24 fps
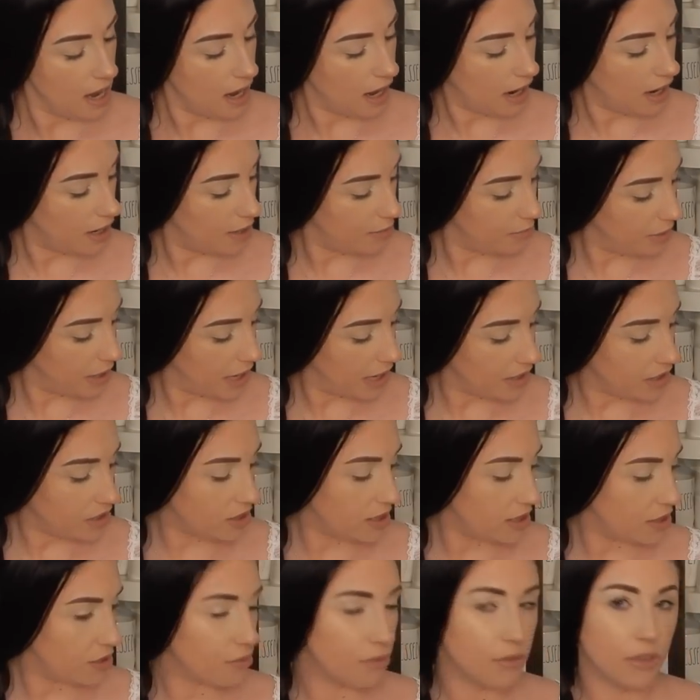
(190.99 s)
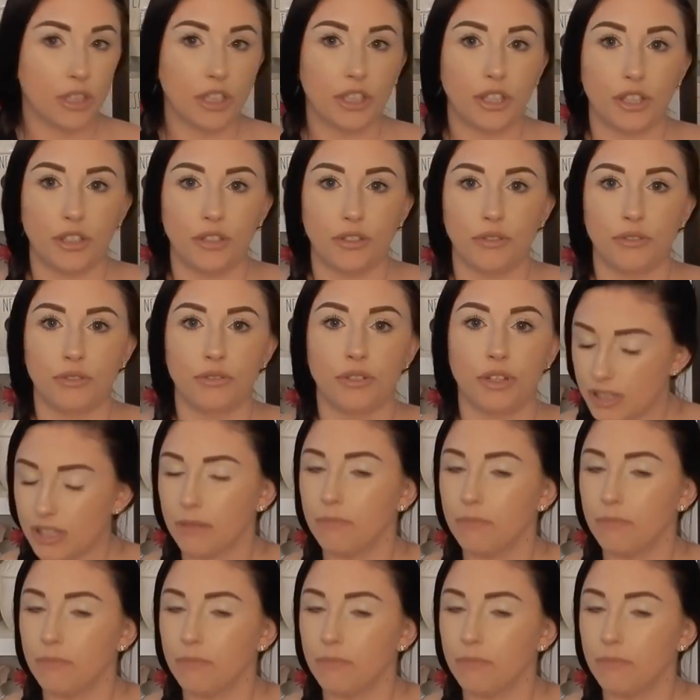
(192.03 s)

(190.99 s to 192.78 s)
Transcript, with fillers: um, I just think they're really cute.